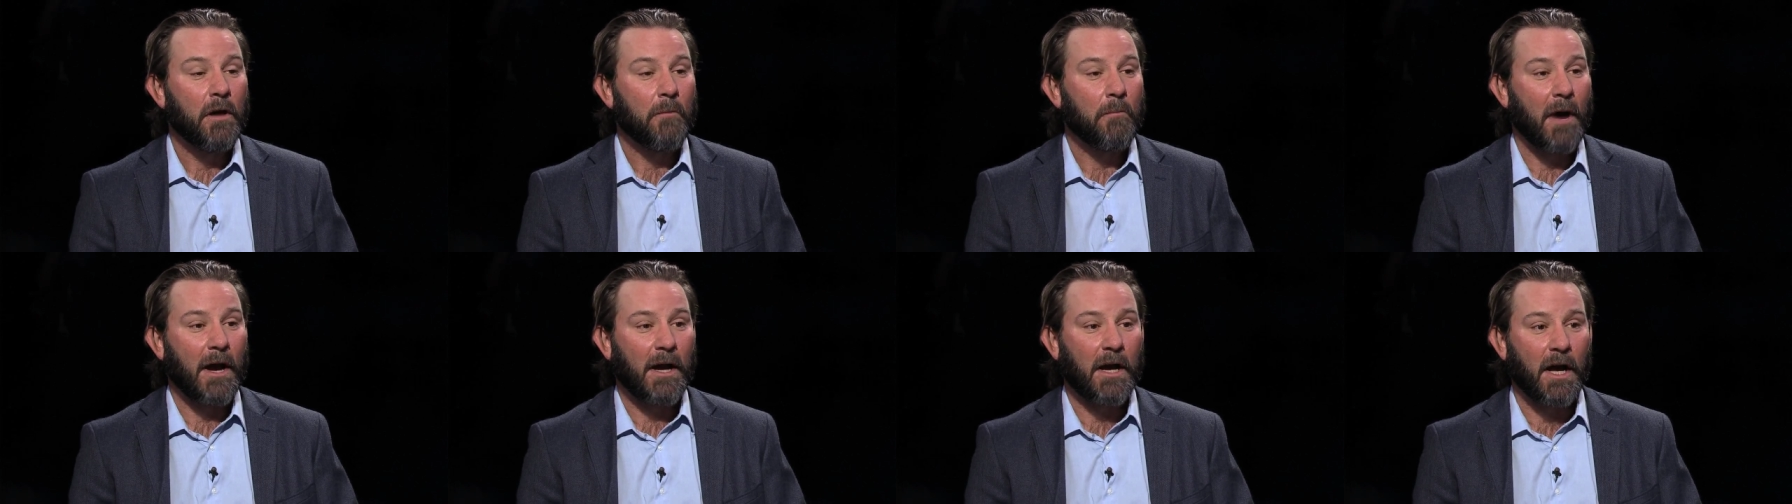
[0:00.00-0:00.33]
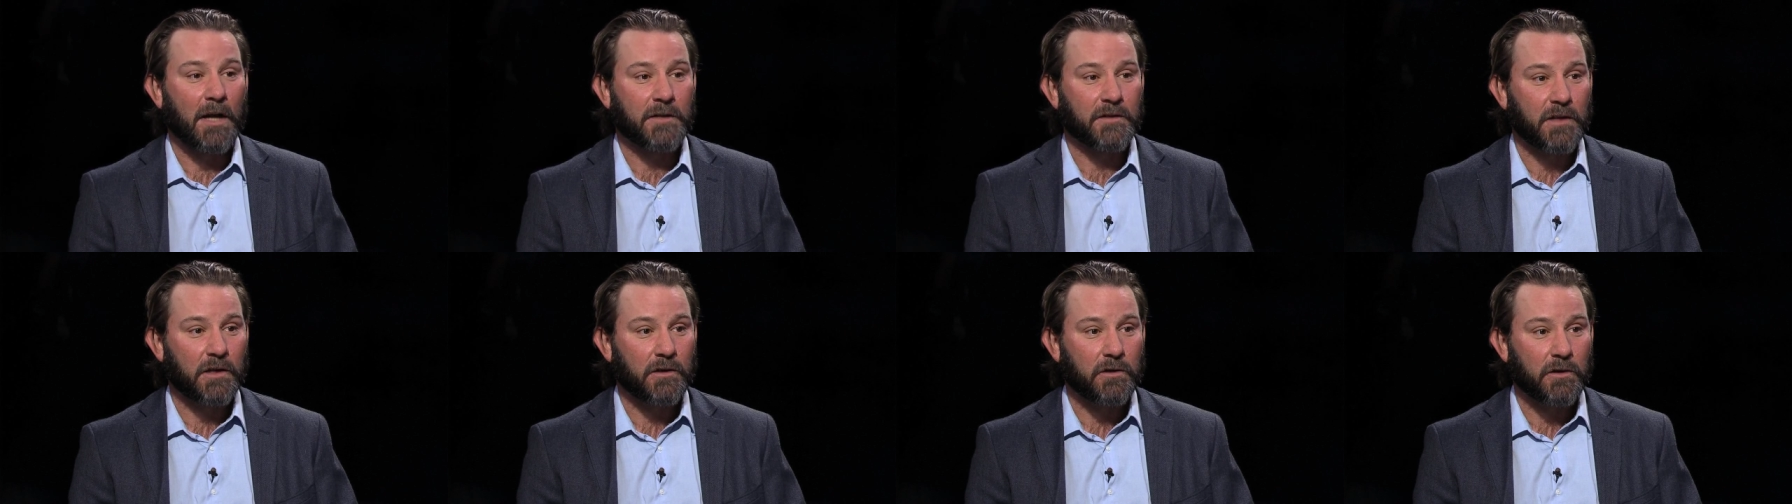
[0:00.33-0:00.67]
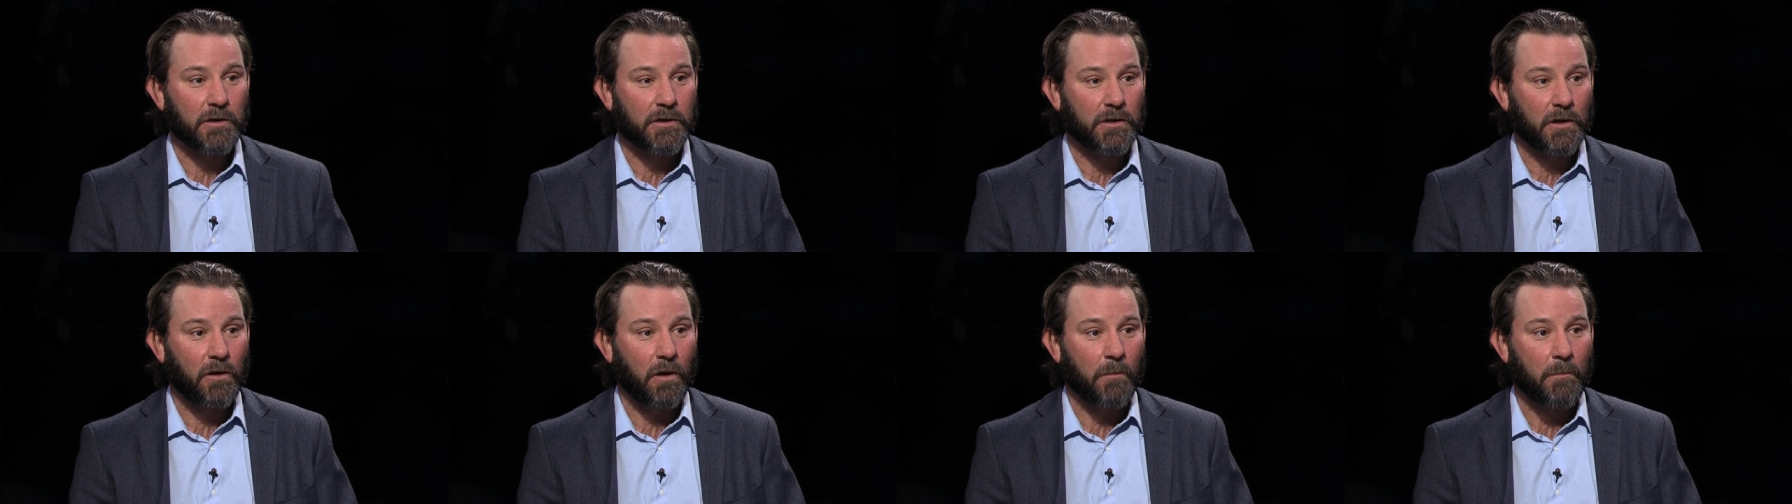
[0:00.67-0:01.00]
by
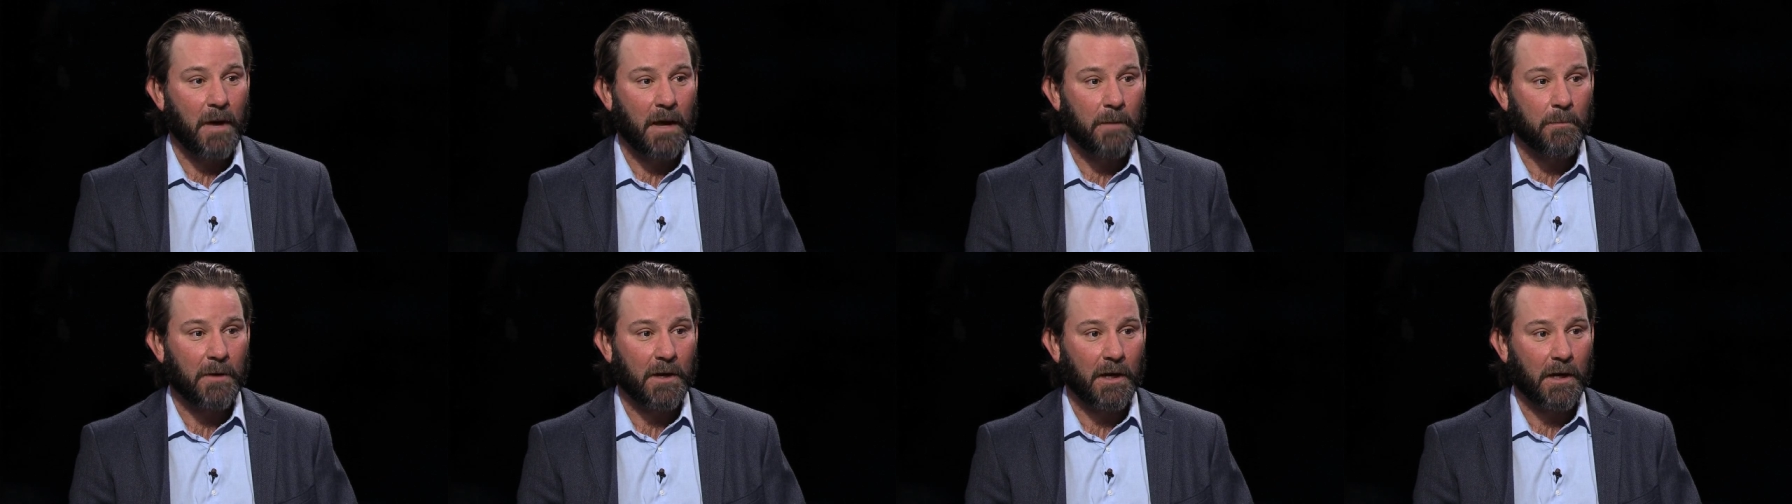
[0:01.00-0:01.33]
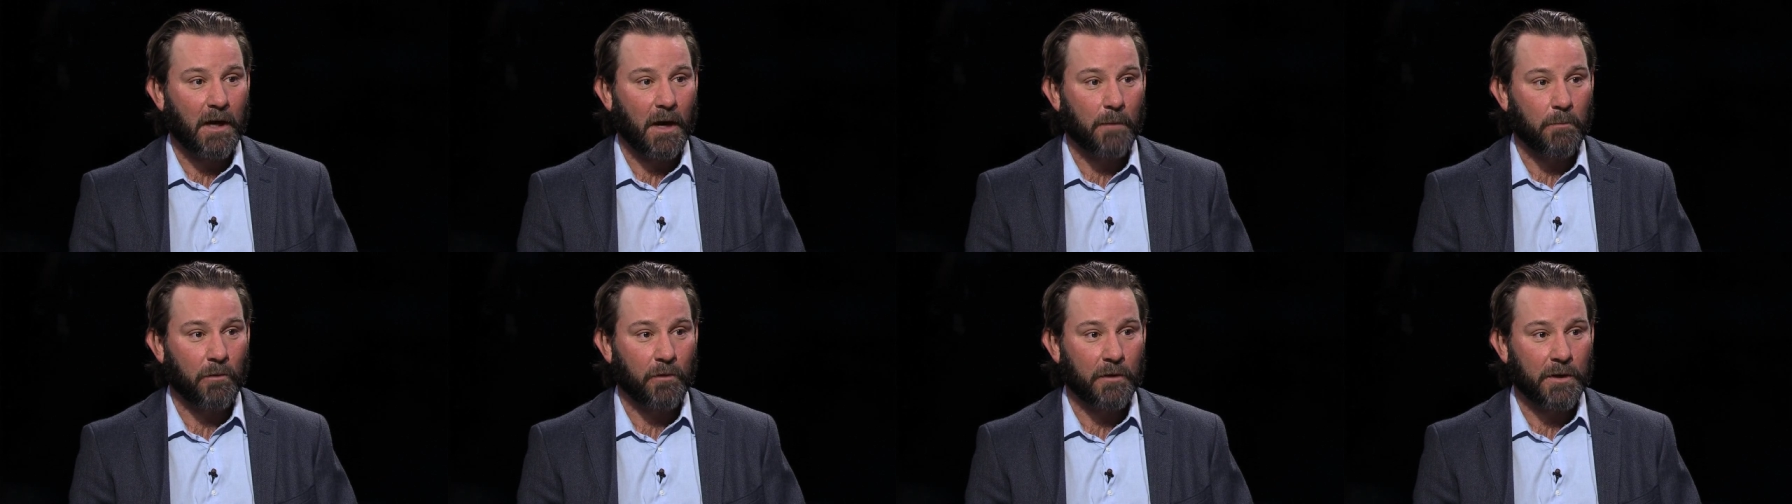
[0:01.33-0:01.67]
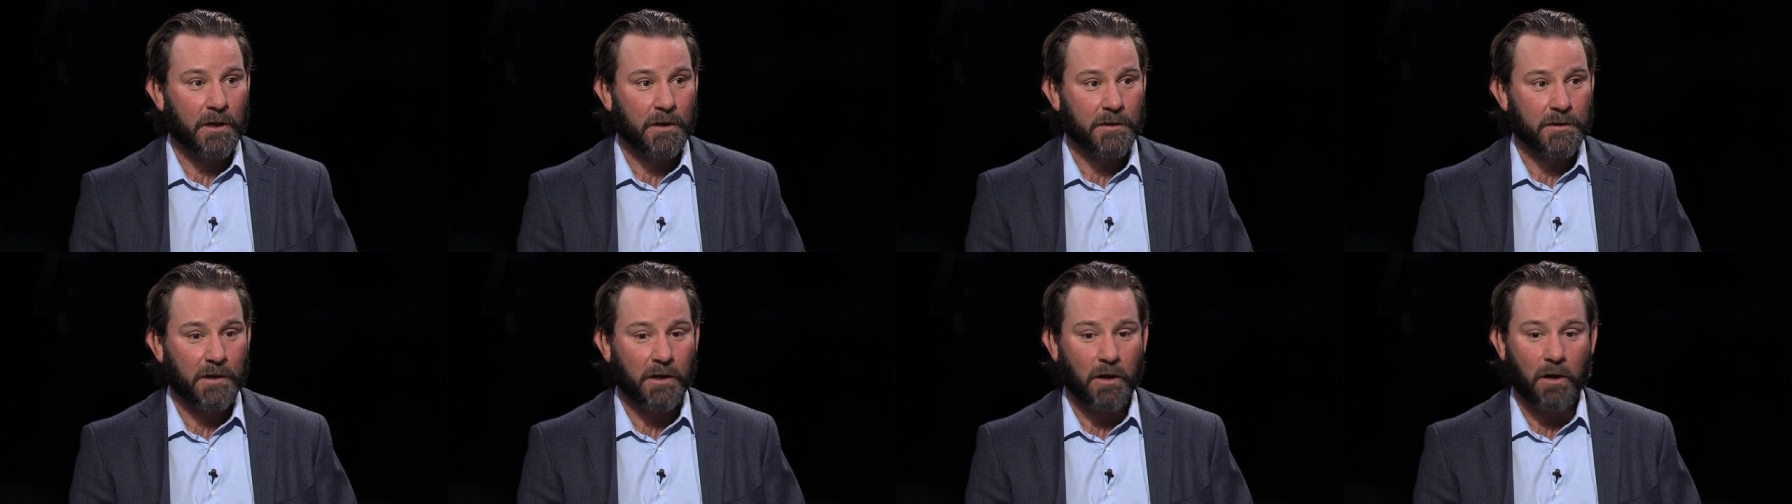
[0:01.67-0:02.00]
constitutional amendment a couple of
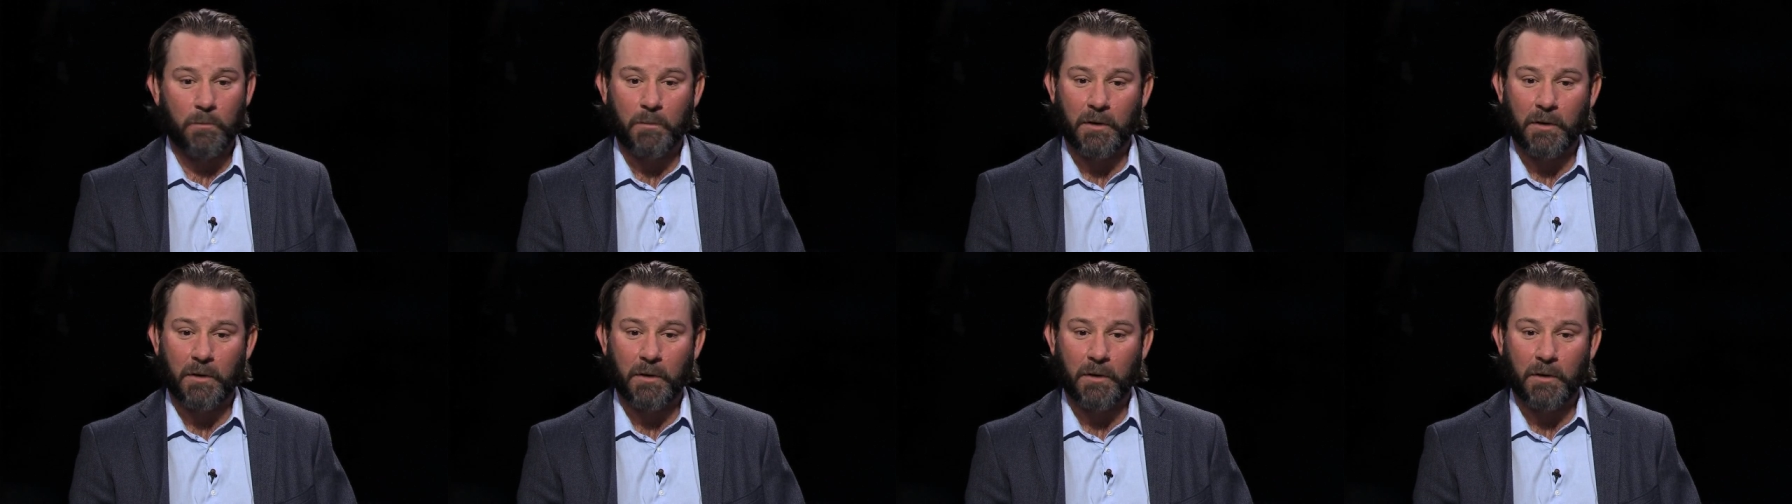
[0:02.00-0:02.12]
years ago.